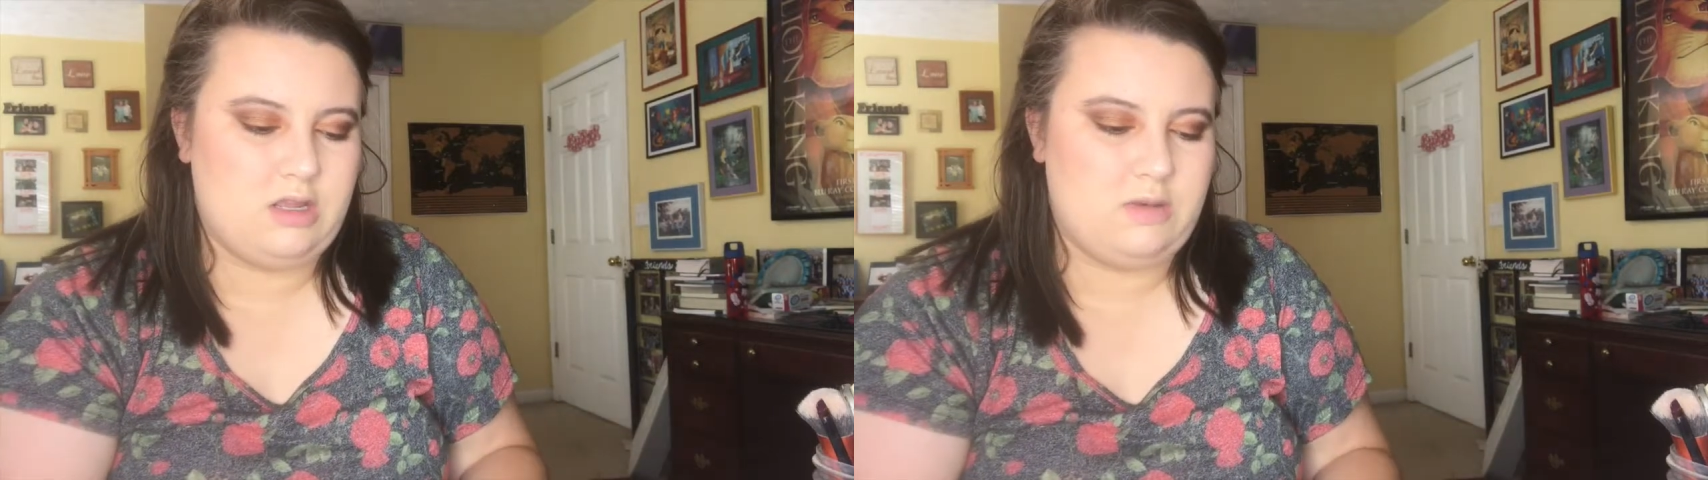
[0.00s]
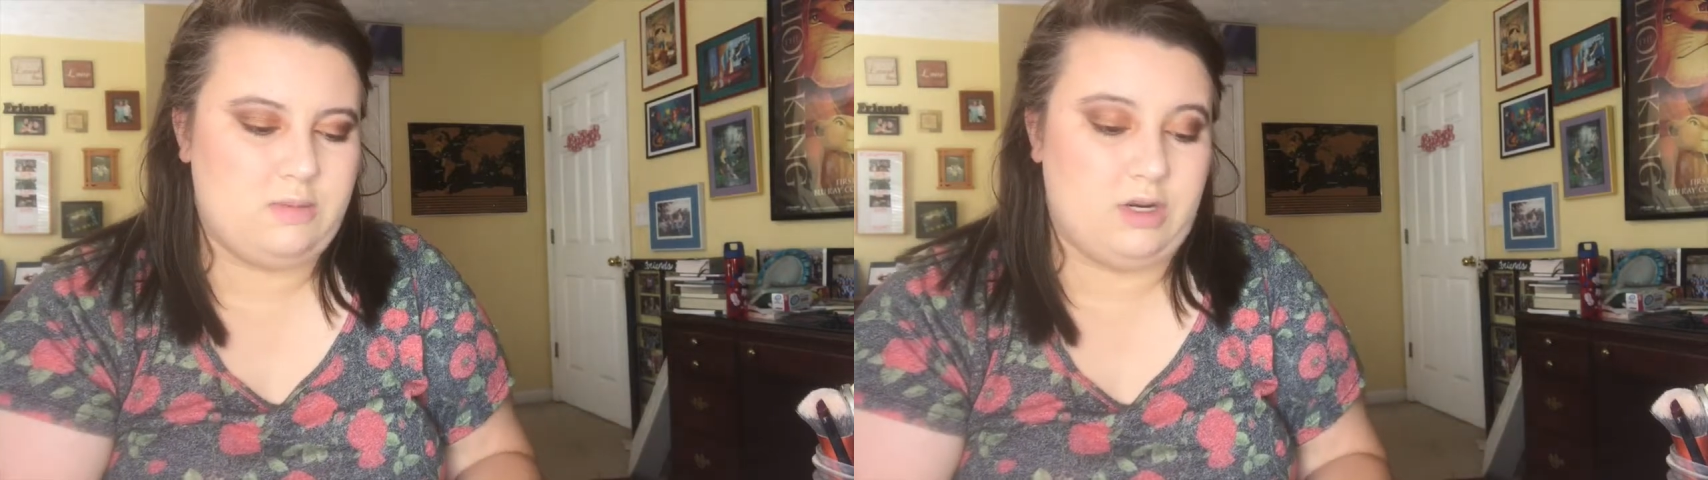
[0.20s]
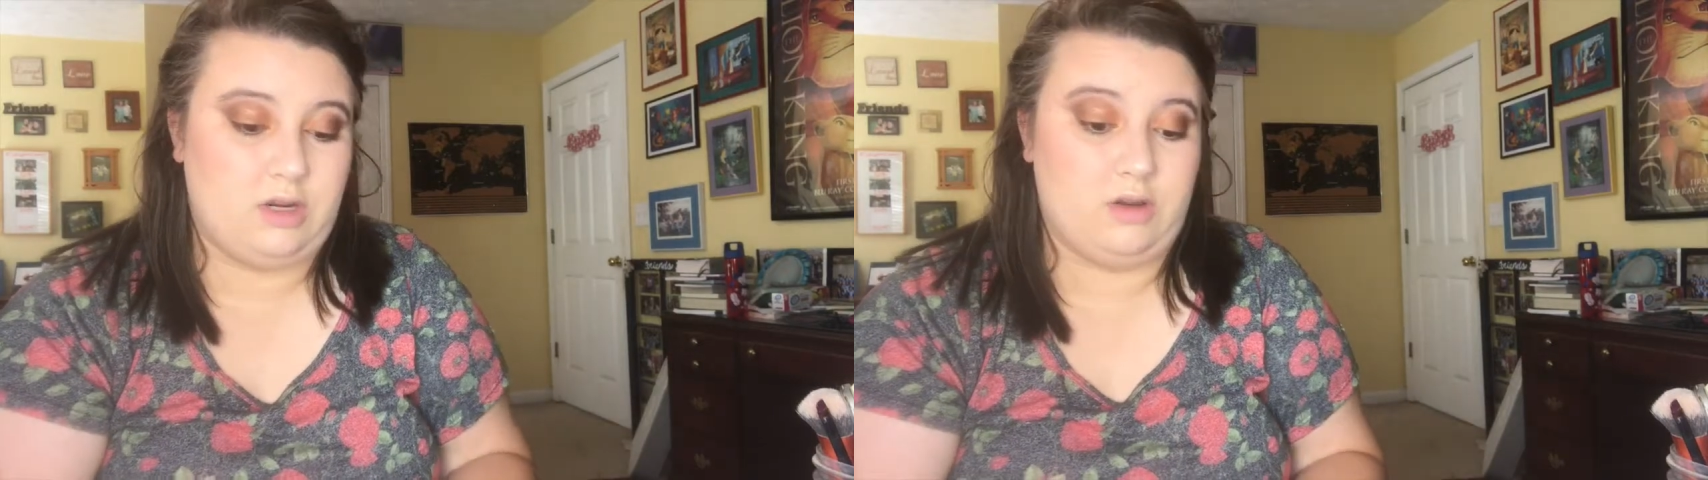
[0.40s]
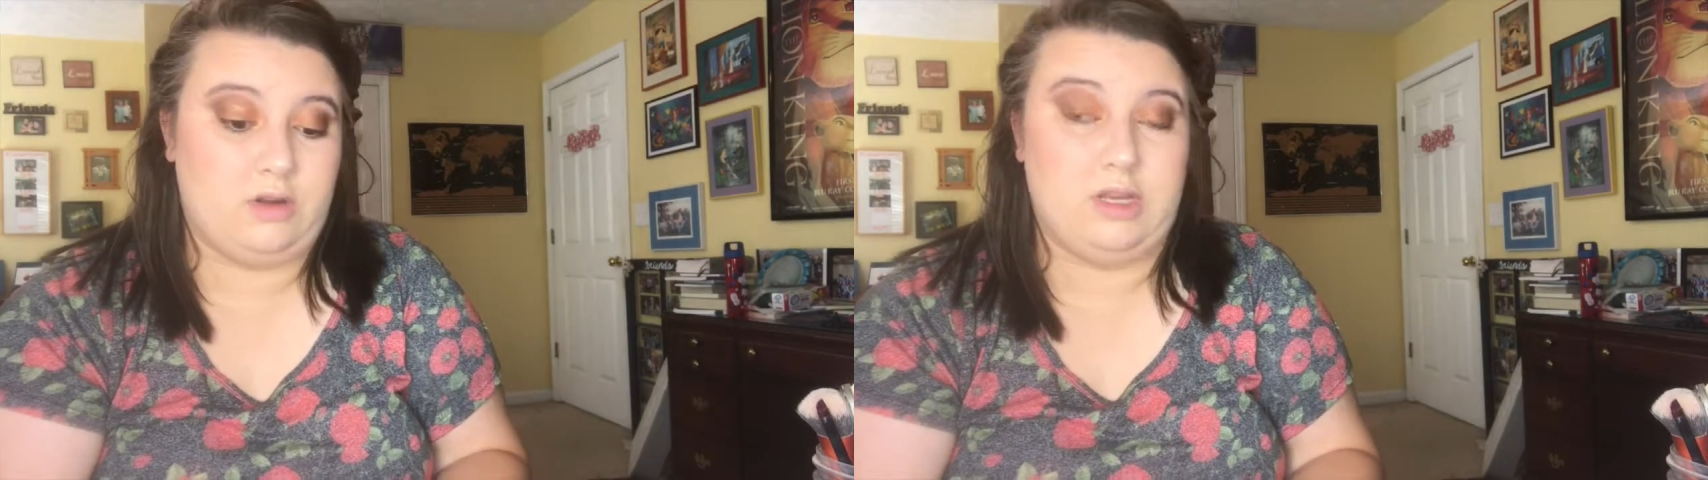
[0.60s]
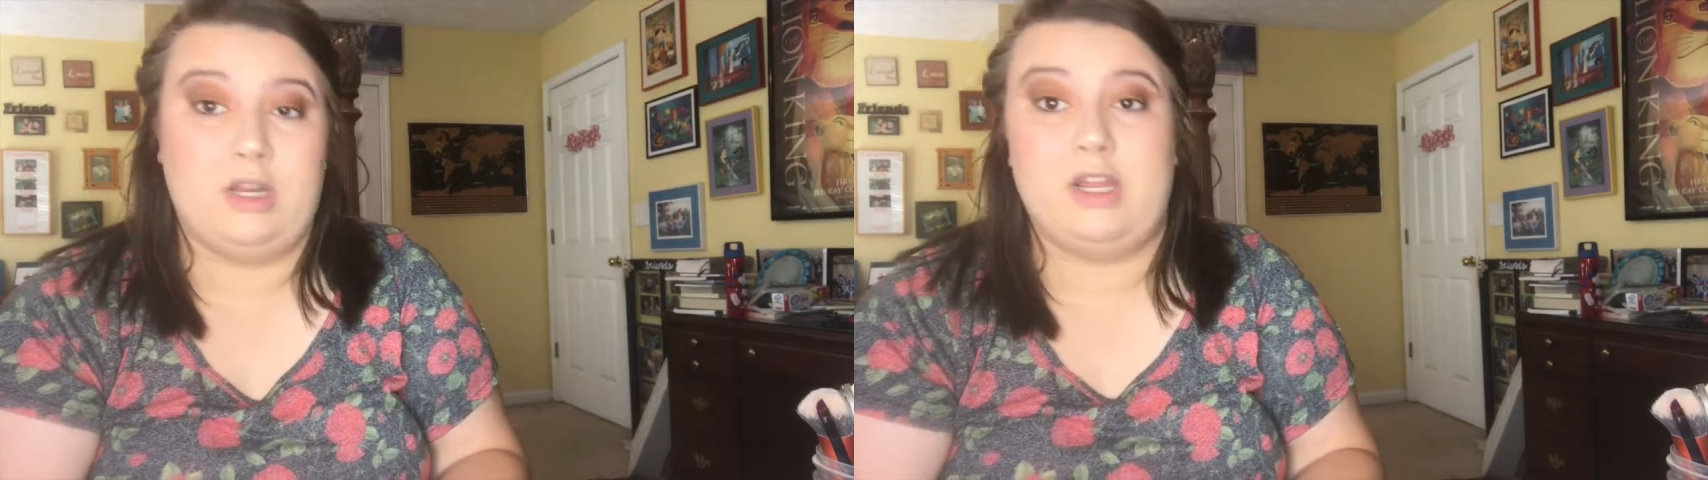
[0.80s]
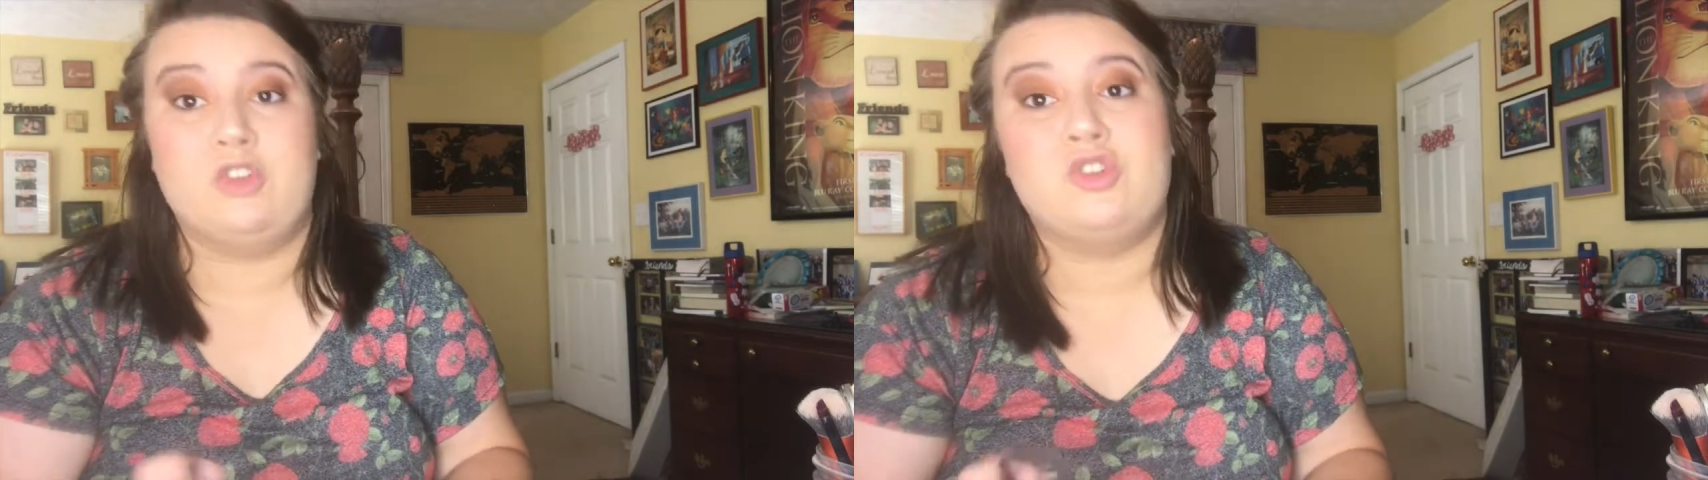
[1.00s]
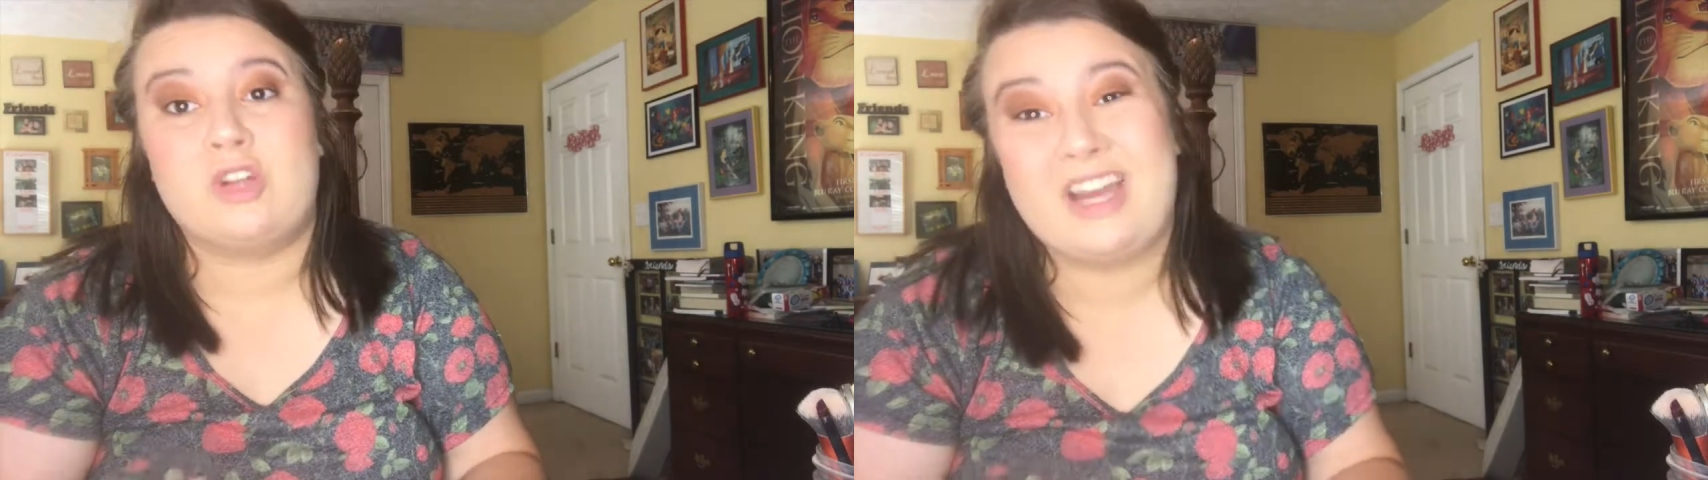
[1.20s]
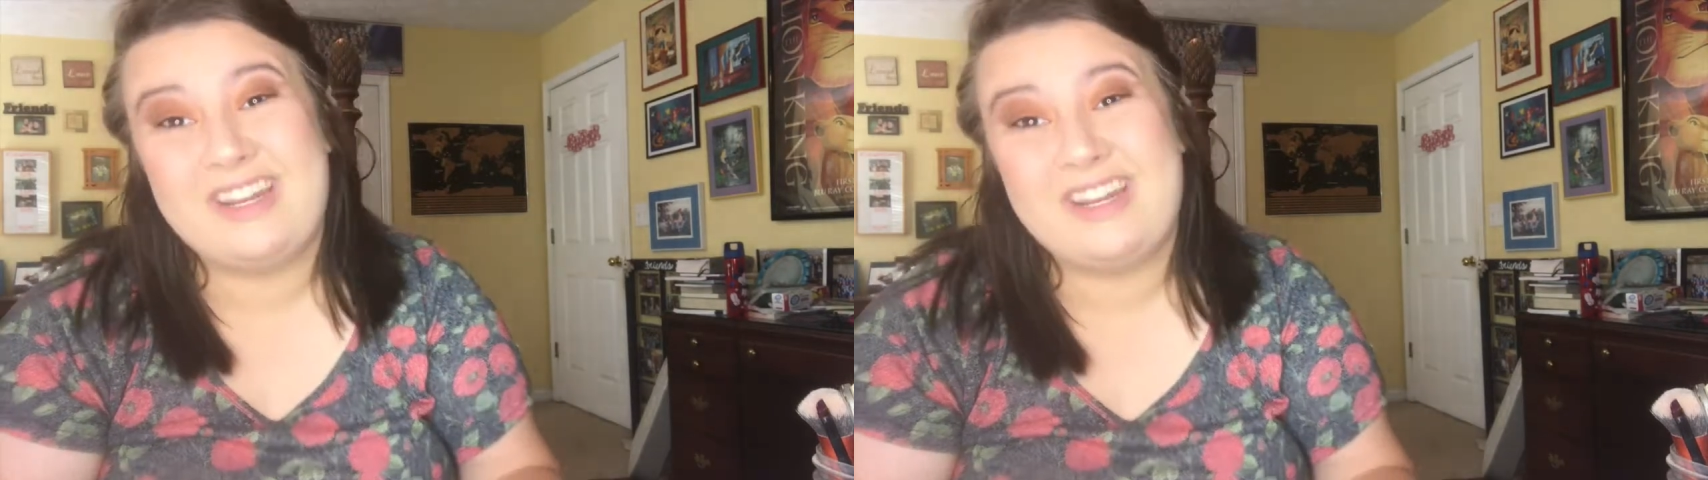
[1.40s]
I'm going to go in and try